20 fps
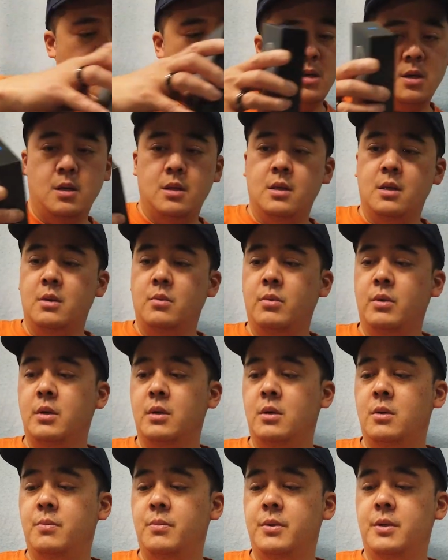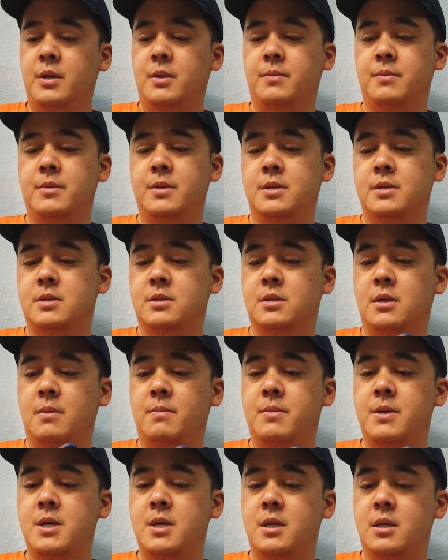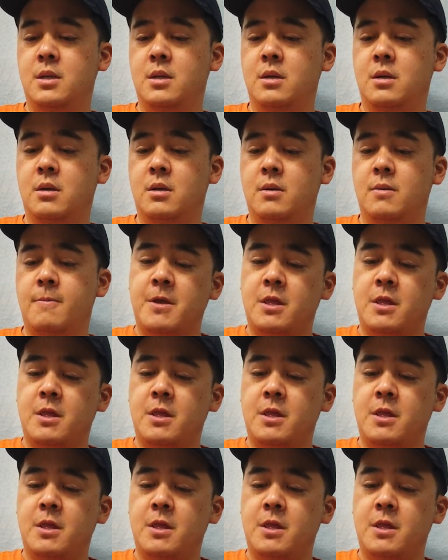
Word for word: Okay, and then we're gonna open up this beacon here.